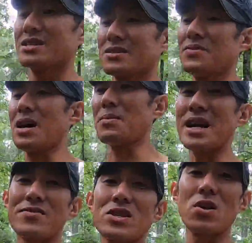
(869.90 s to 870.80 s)
you know, I might
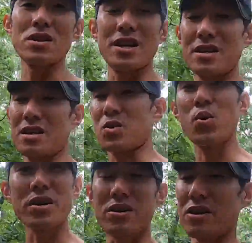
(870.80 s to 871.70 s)
have to go a lot
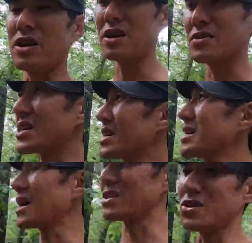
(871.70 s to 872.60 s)
quicker
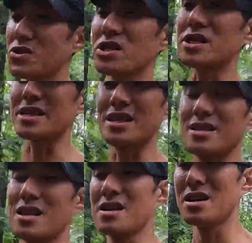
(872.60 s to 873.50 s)
than I do just to get
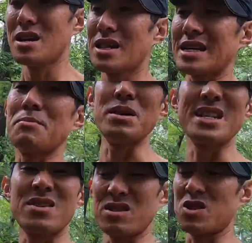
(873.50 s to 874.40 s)
like a
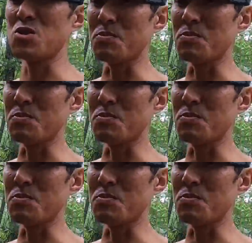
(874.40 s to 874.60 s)
minute or 2